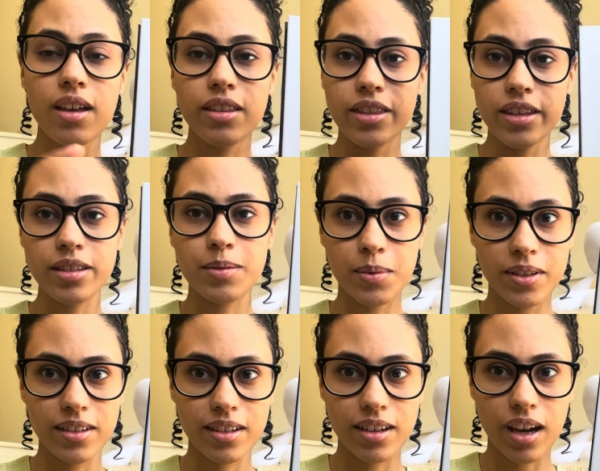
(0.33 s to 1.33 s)
This
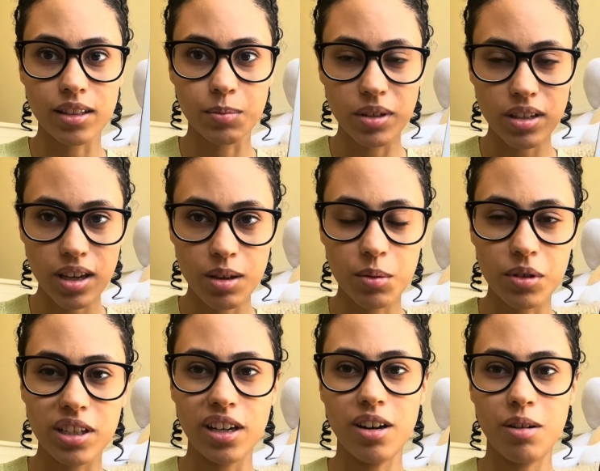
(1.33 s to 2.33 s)
book has been able
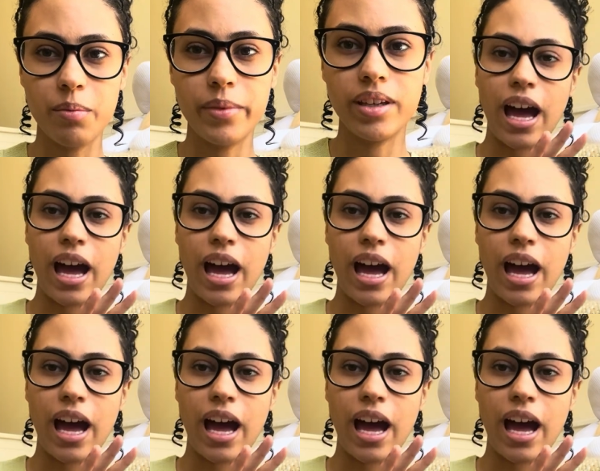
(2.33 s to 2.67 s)
to help me